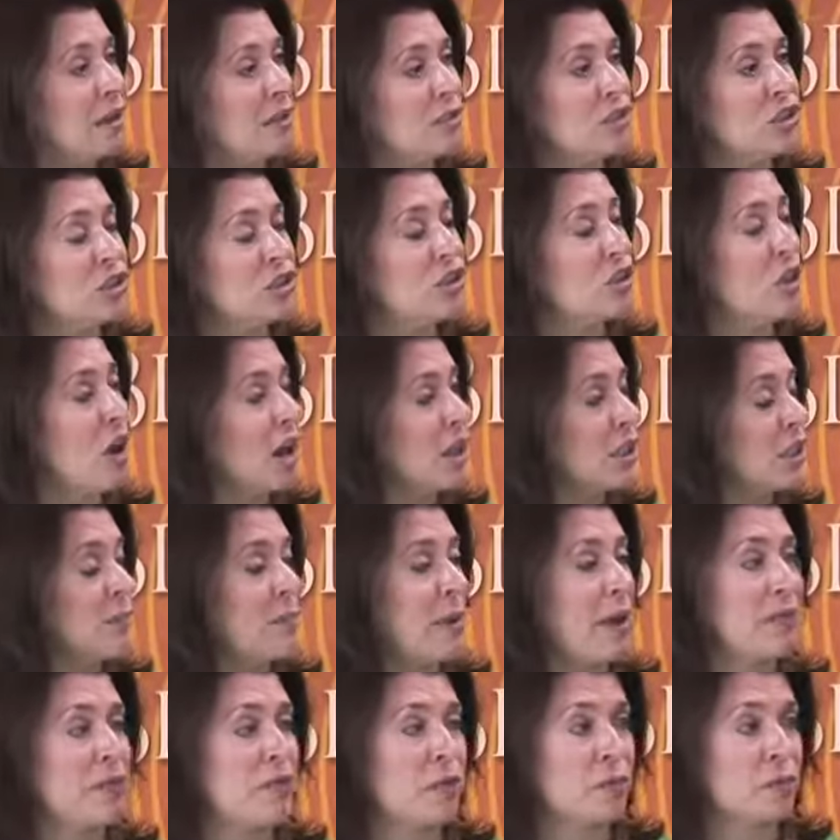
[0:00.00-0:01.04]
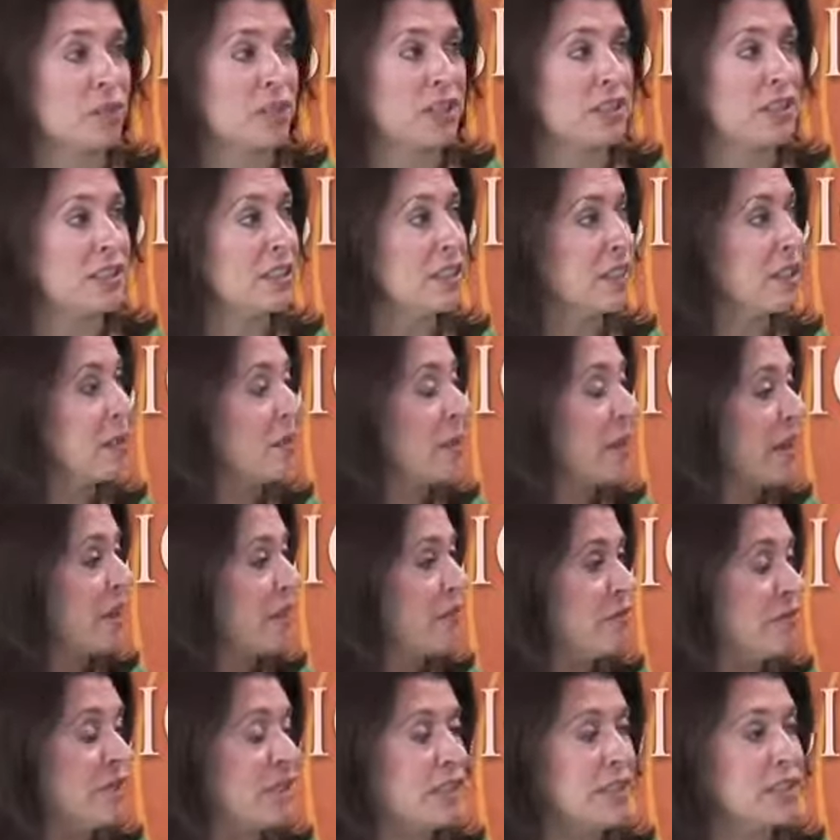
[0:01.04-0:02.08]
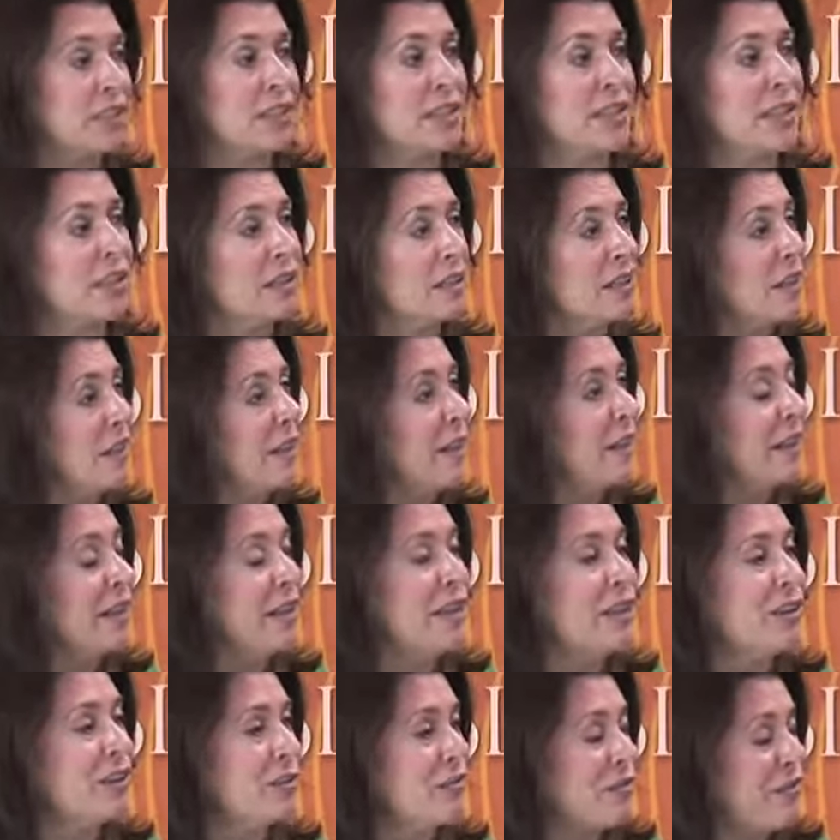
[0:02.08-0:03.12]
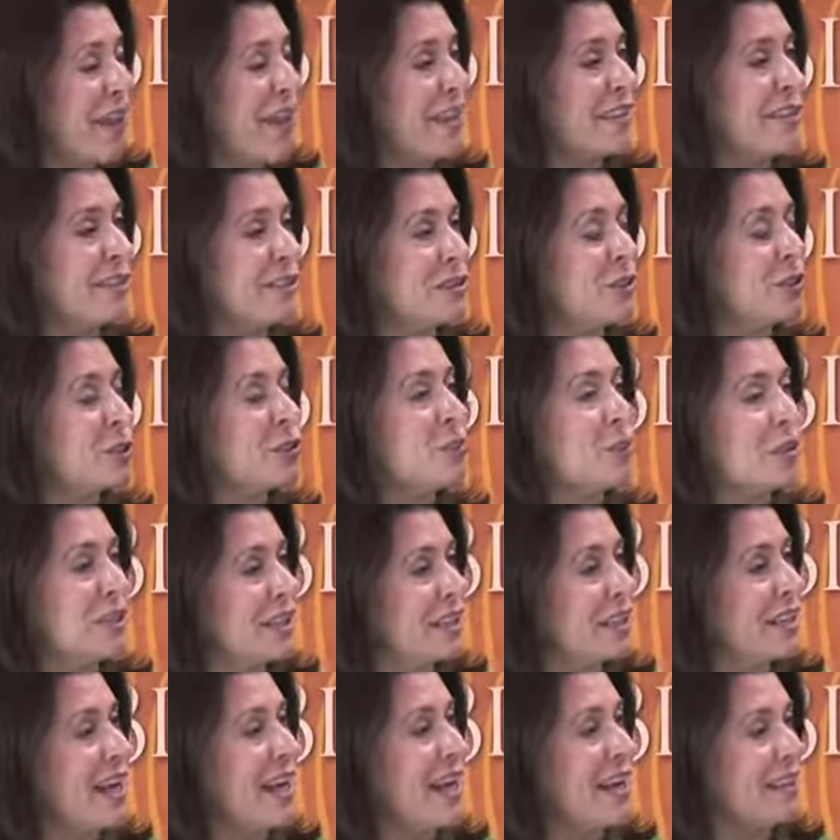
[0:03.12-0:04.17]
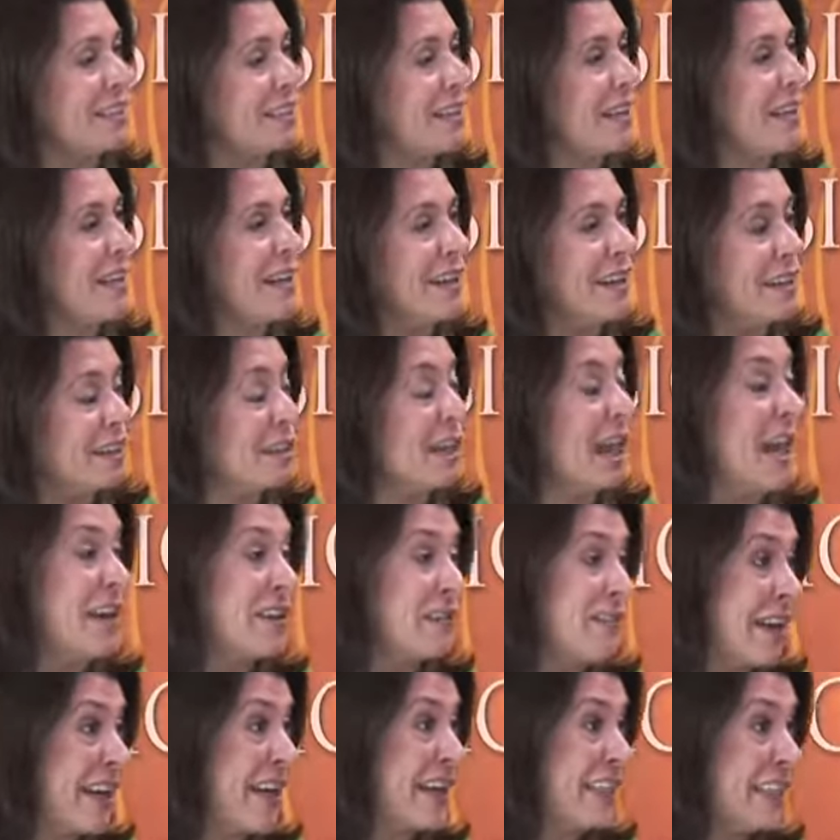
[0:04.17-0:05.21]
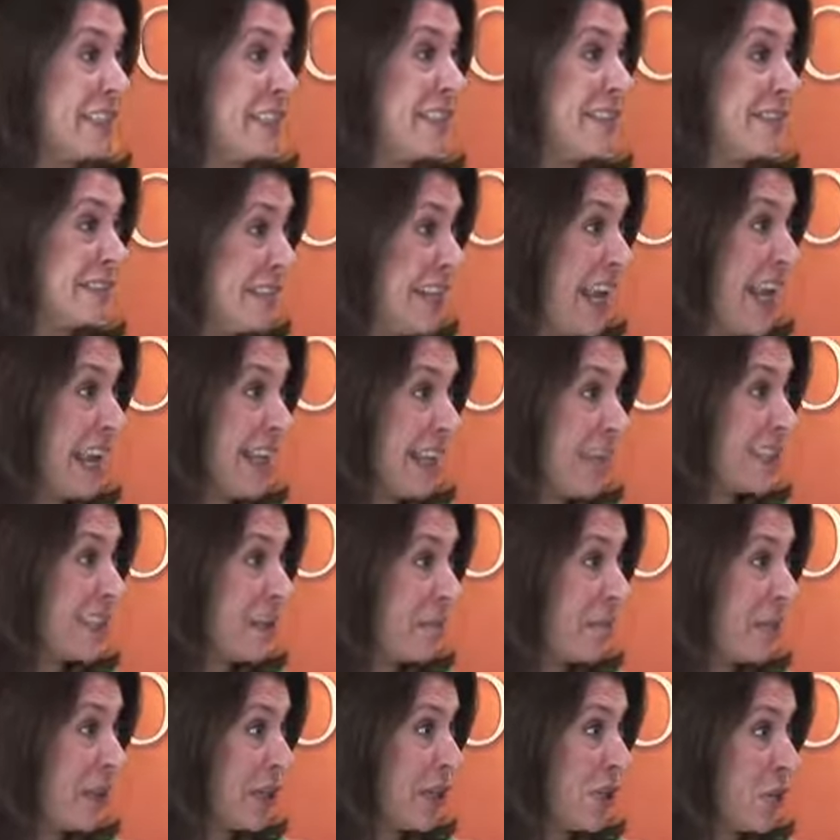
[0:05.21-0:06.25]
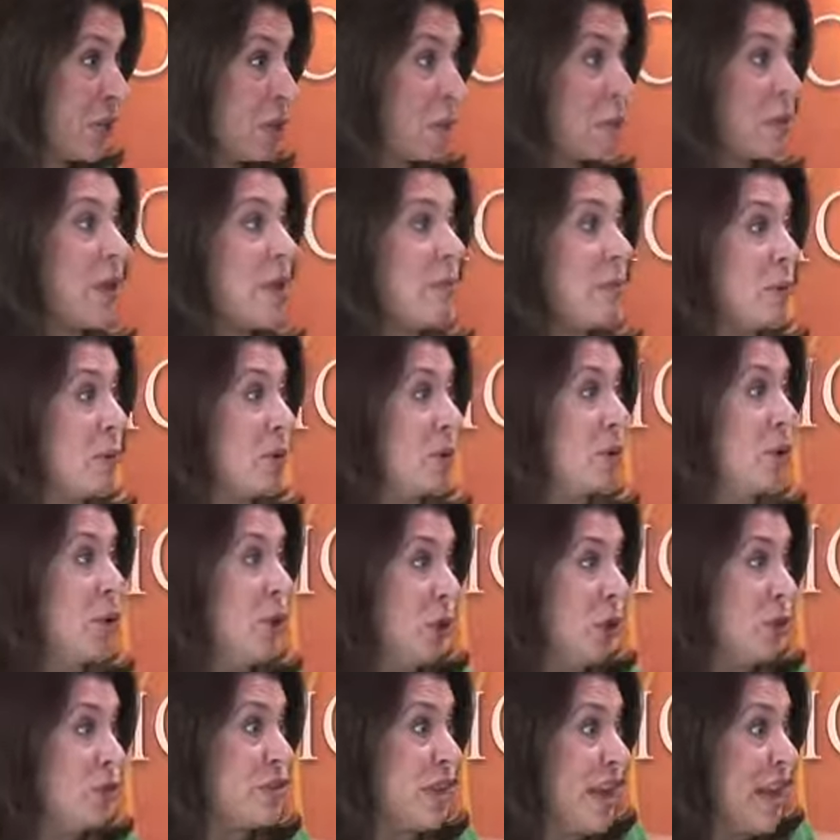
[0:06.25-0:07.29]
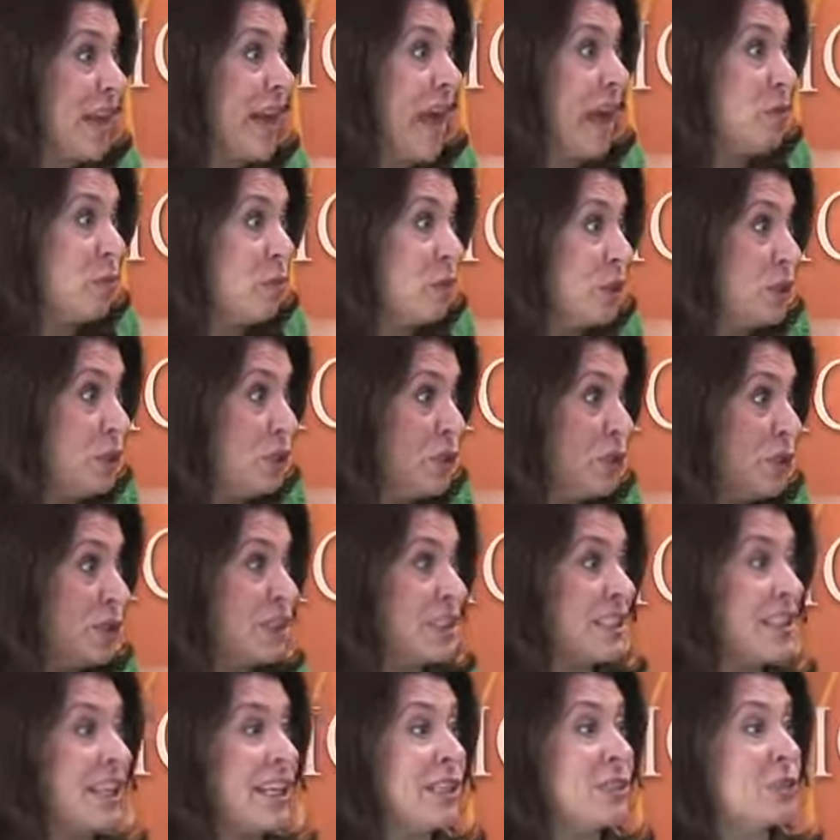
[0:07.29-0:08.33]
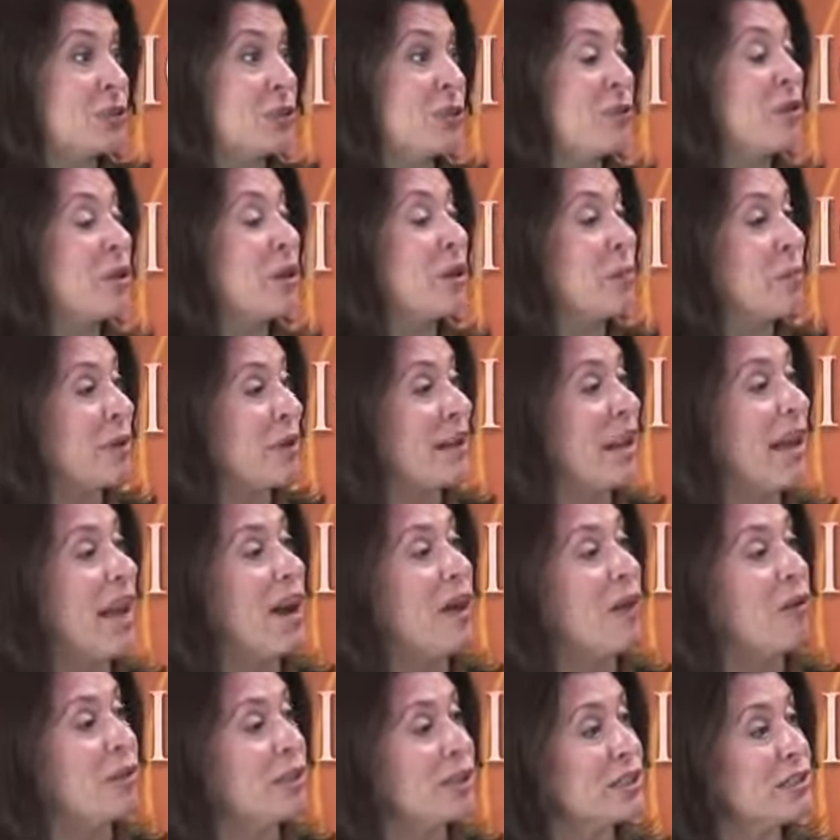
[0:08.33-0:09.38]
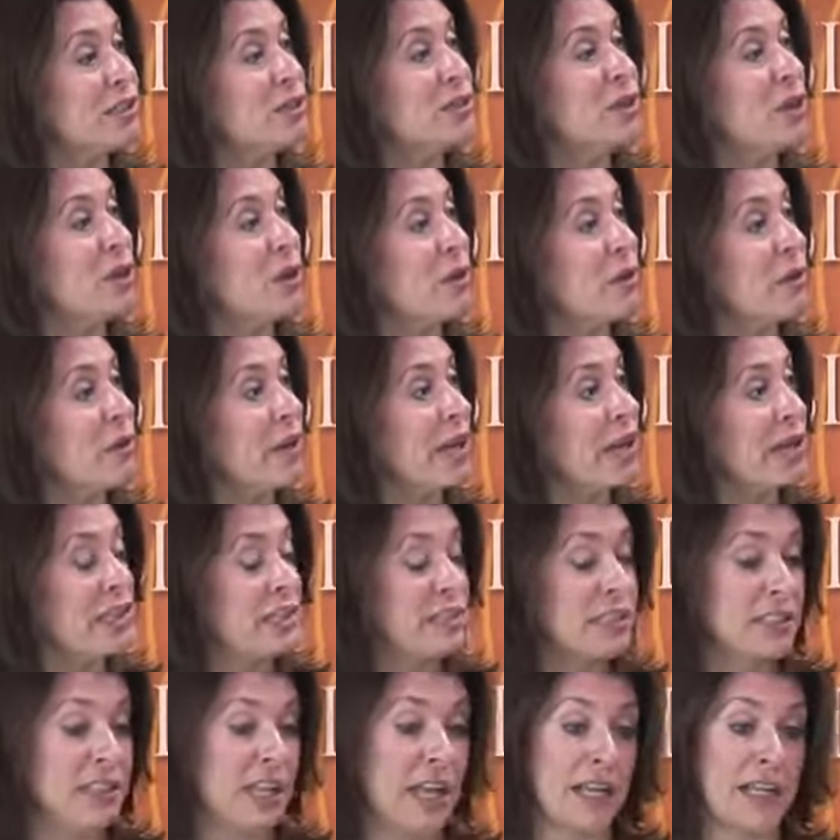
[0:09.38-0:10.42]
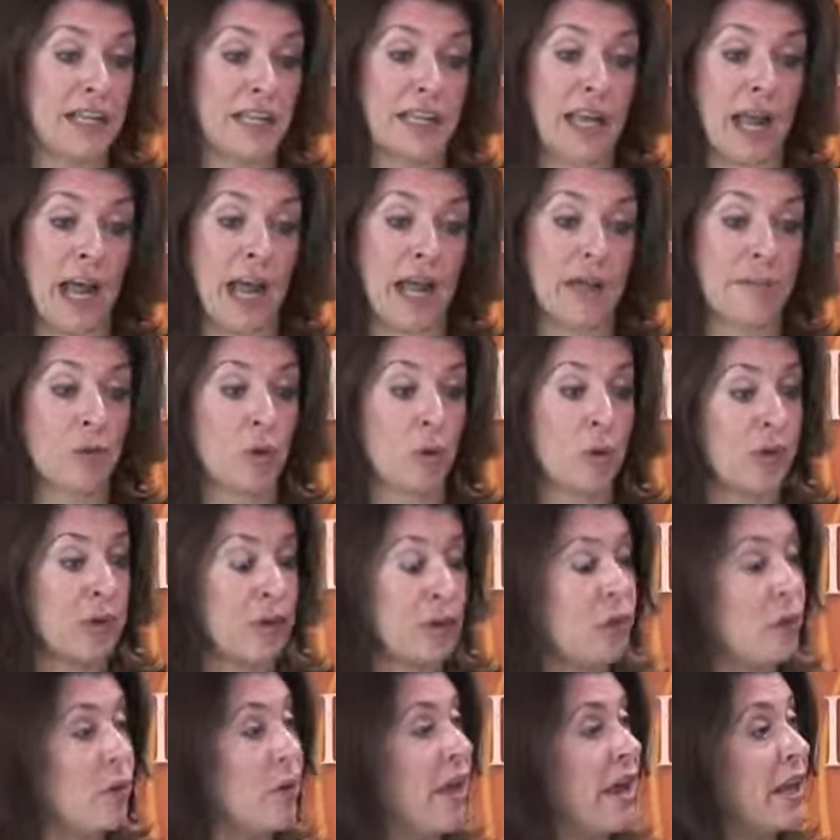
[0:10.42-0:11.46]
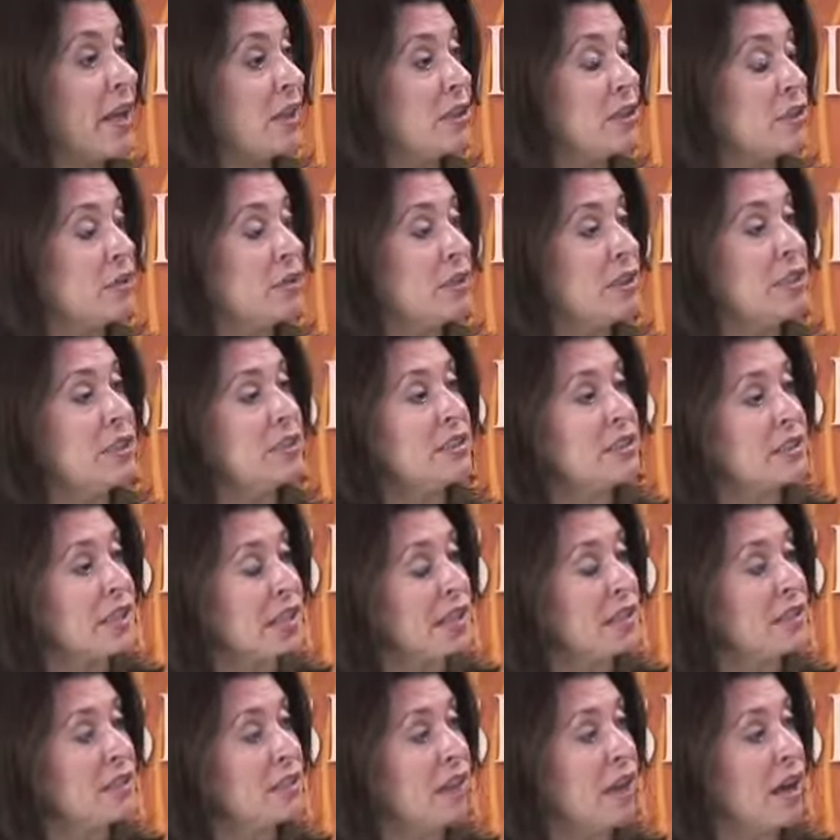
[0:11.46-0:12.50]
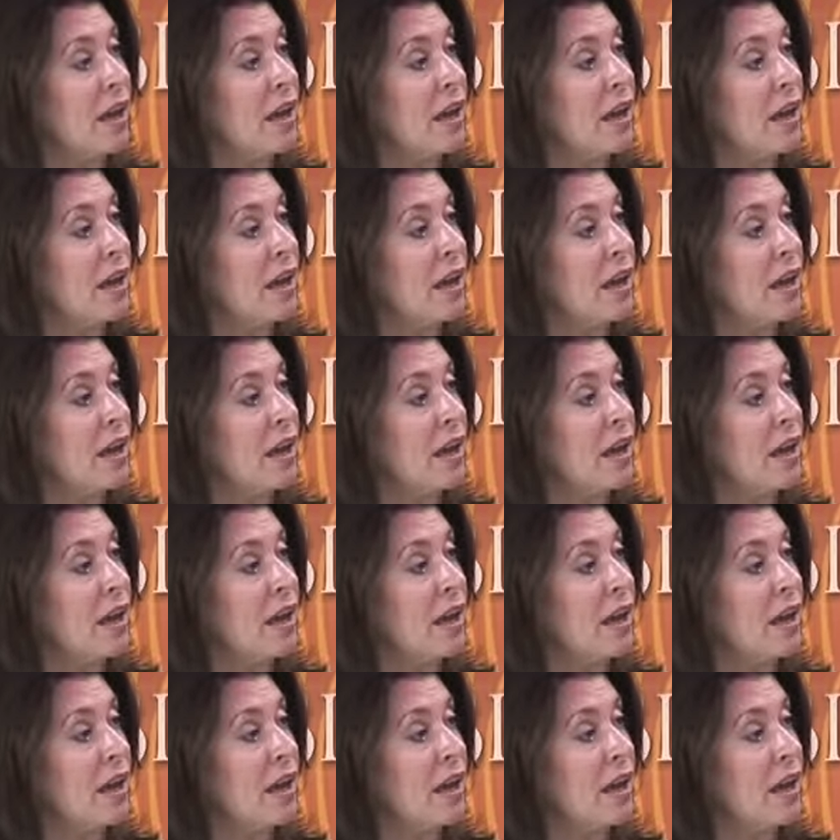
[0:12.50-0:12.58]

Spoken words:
just talked about the risks and the benefits, and the fact that there's really not a lot of 80-something-year-old people saying, I want to do testosterone therapy now, and so he decided, I'm going to go ahead and do this, and